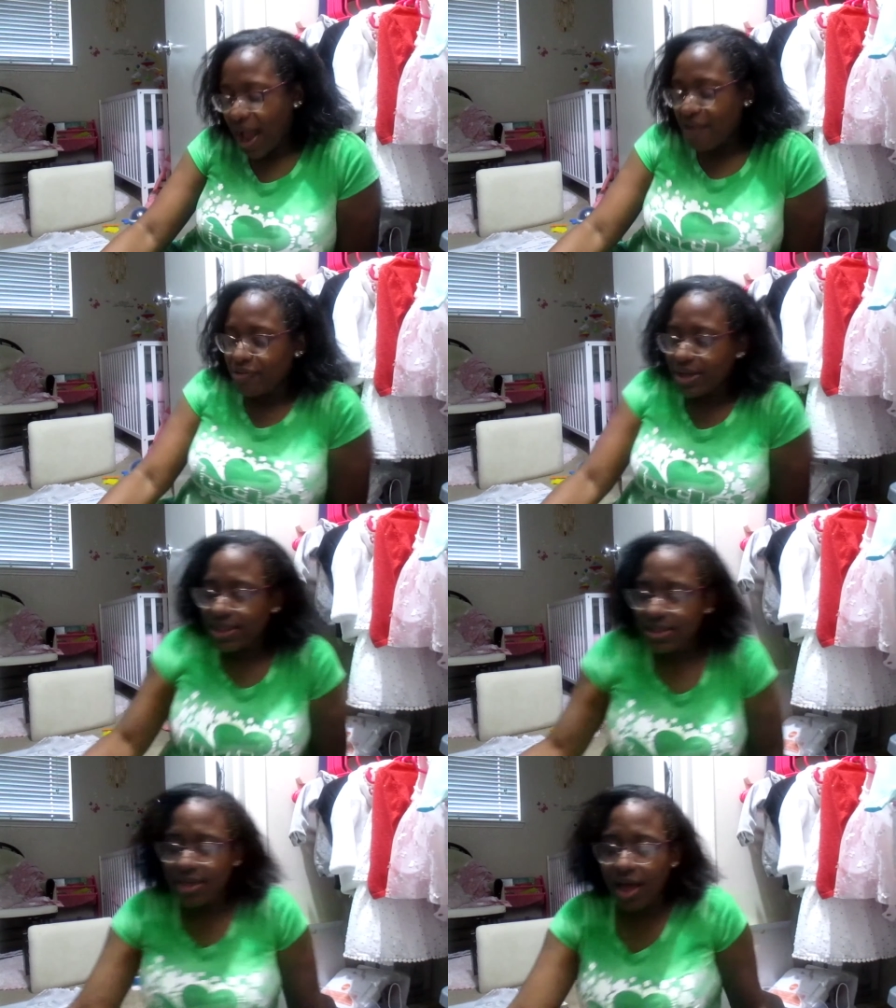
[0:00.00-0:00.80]
I
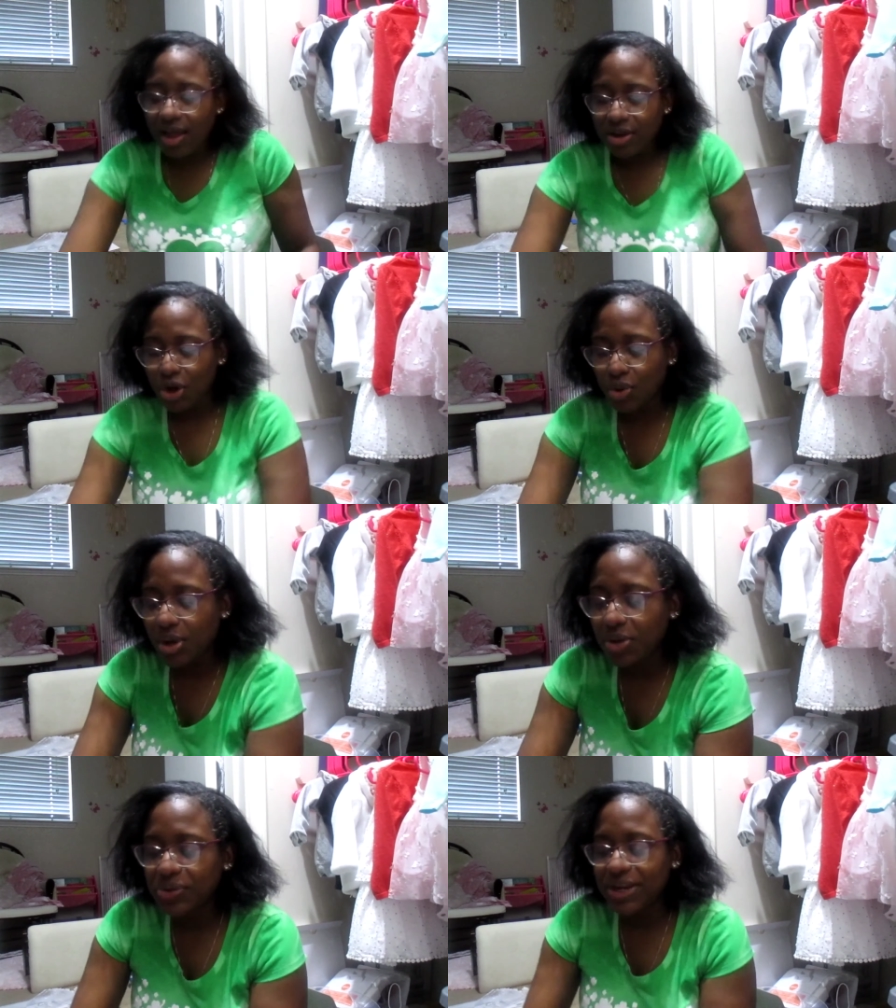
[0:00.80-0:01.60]
really thought no
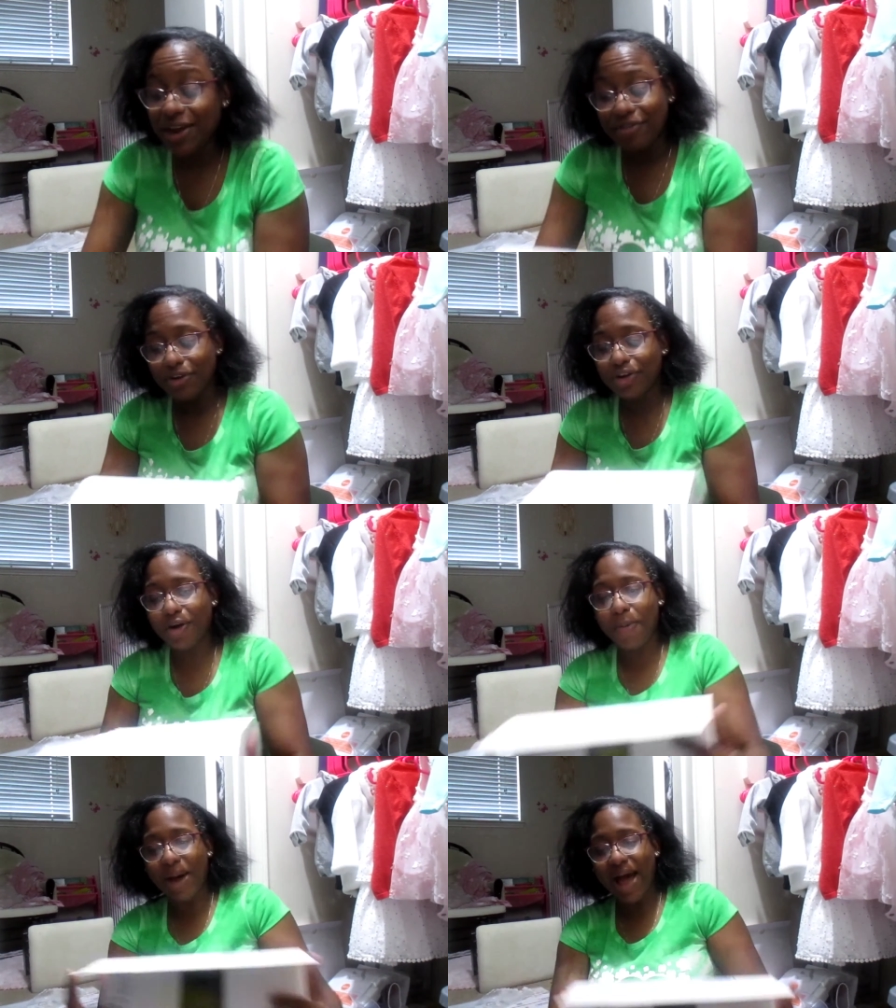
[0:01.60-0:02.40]
one would ever
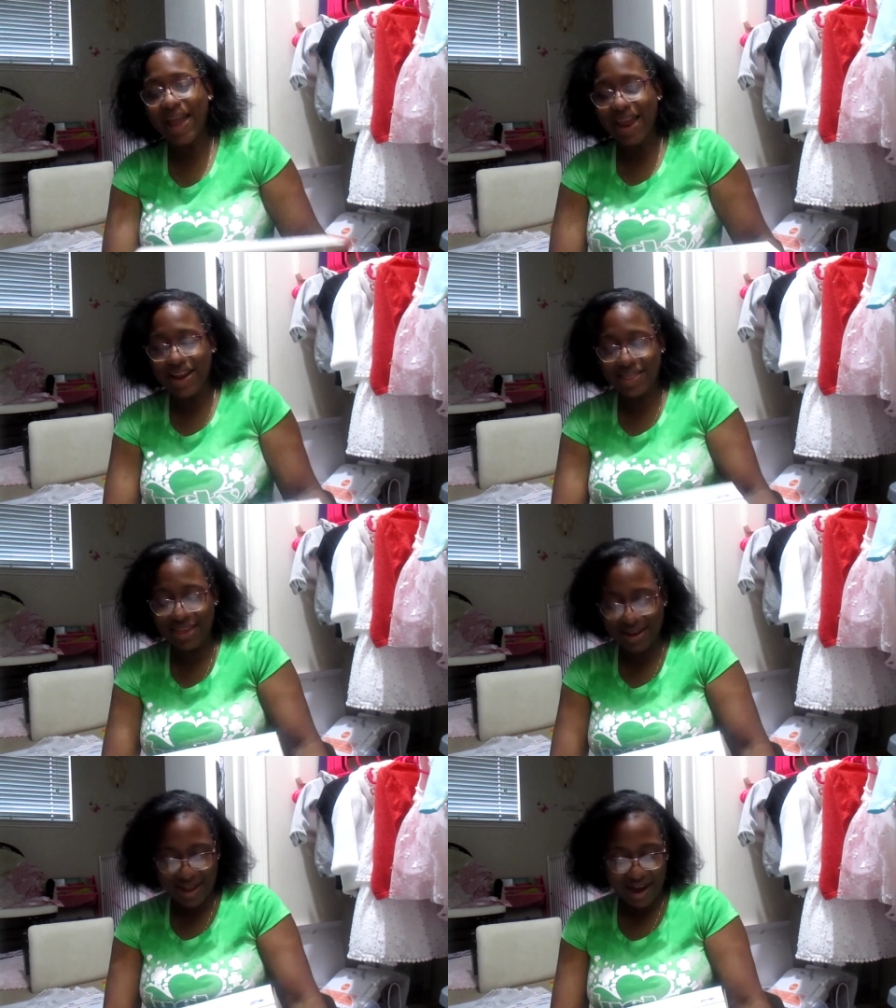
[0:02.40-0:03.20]
buy
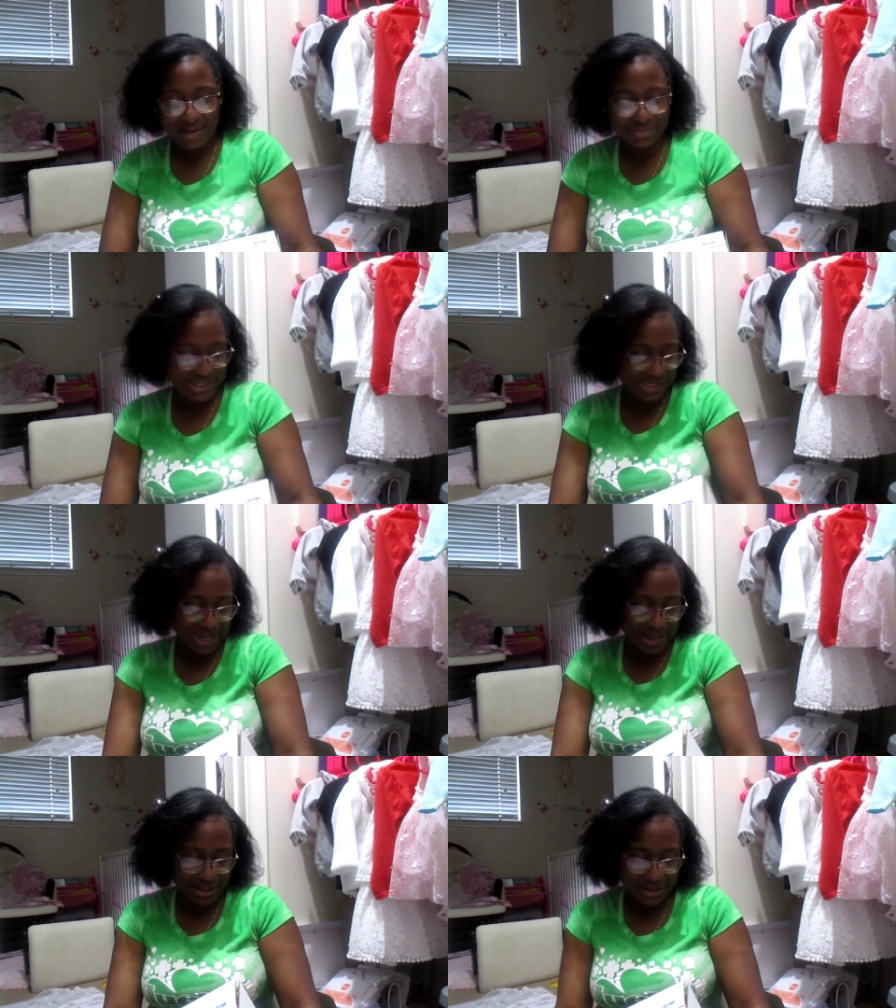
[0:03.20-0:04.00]
anything that I'm
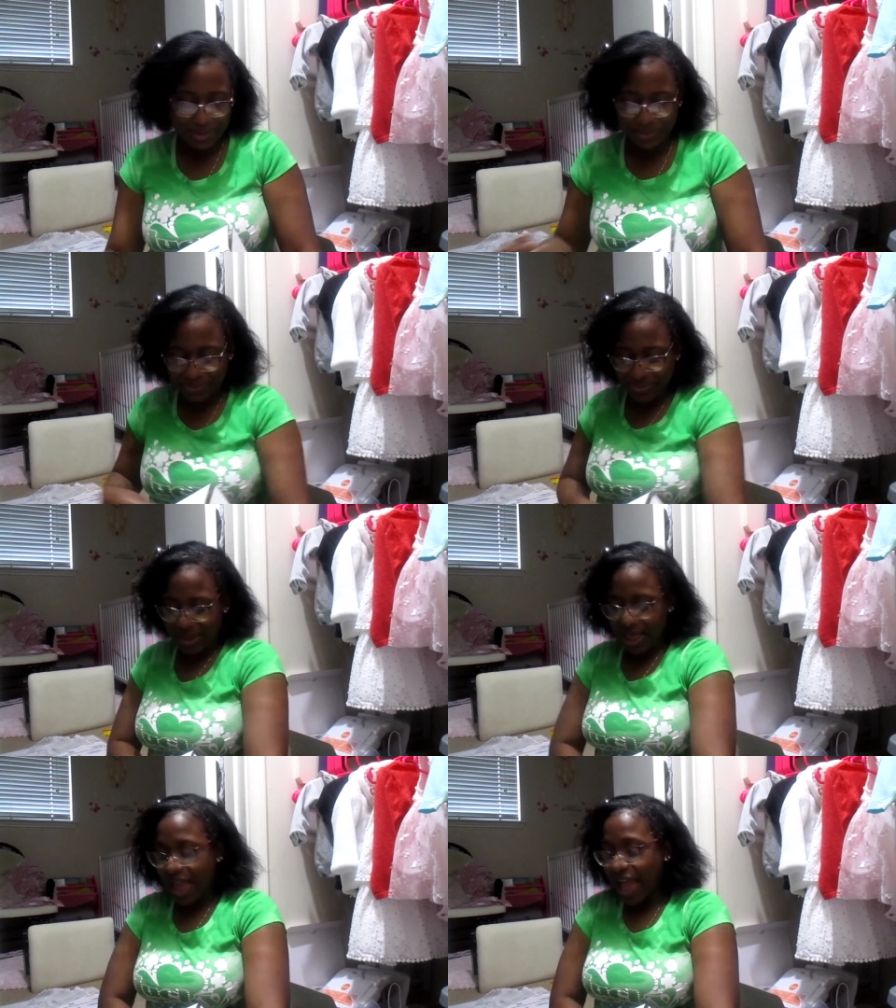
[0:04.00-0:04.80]
selling.
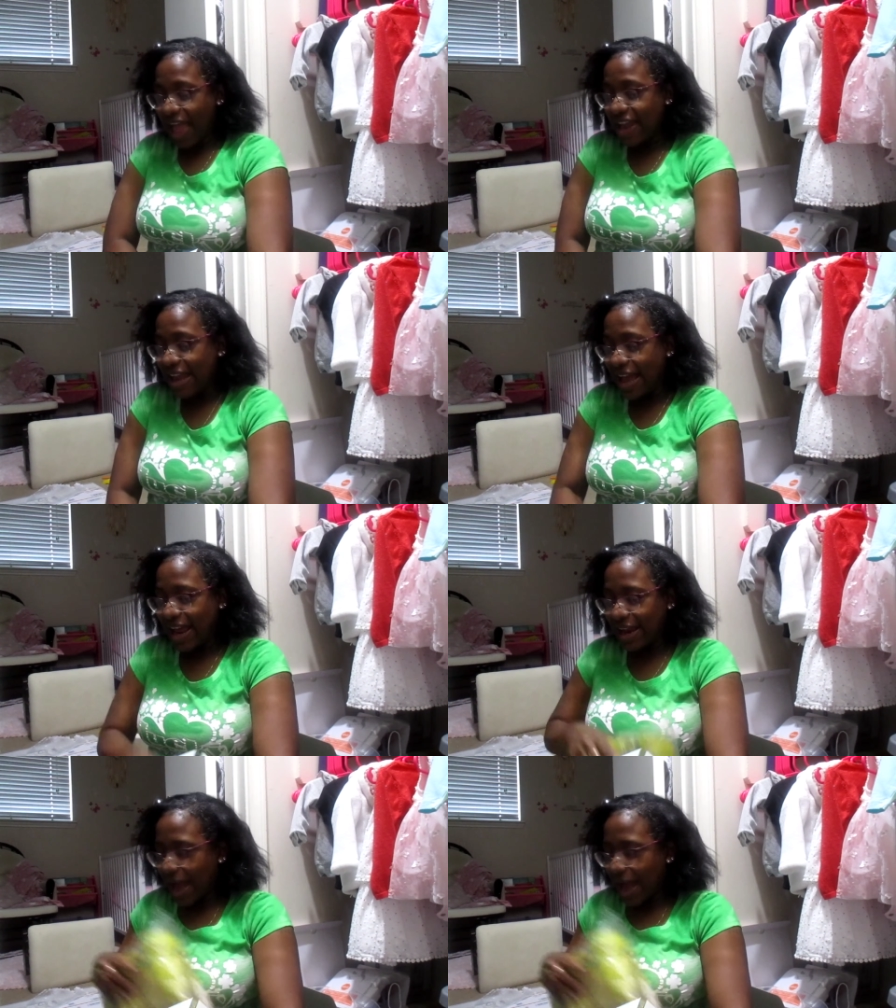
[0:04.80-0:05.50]
And then